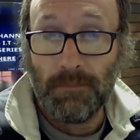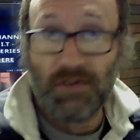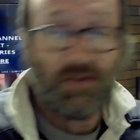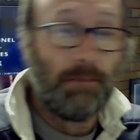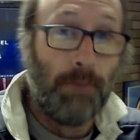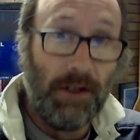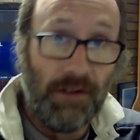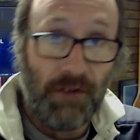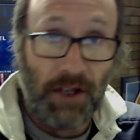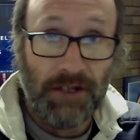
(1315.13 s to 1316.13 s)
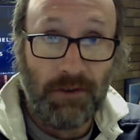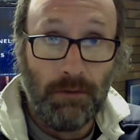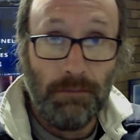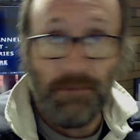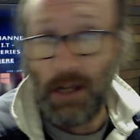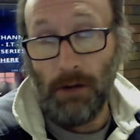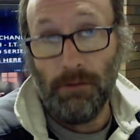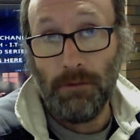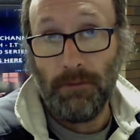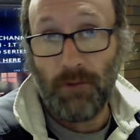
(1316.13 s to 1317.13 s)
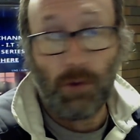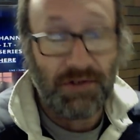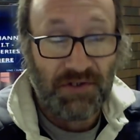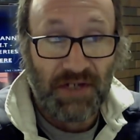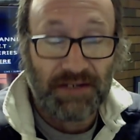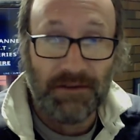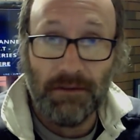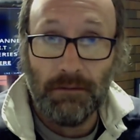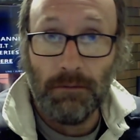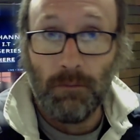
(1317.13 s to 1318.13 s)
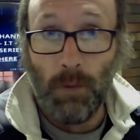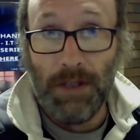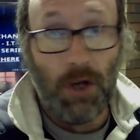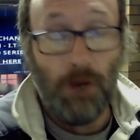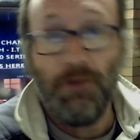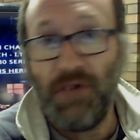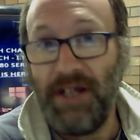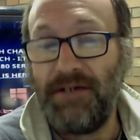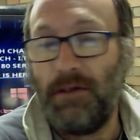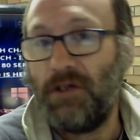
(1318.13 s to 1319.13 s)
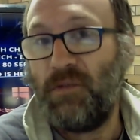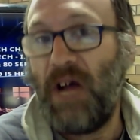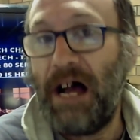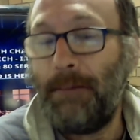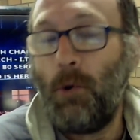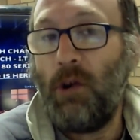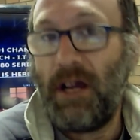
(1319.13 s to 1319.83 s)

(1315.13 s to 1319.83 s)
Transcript: Does it beat the diesel? No, of course it doesn't. We know diesel is far more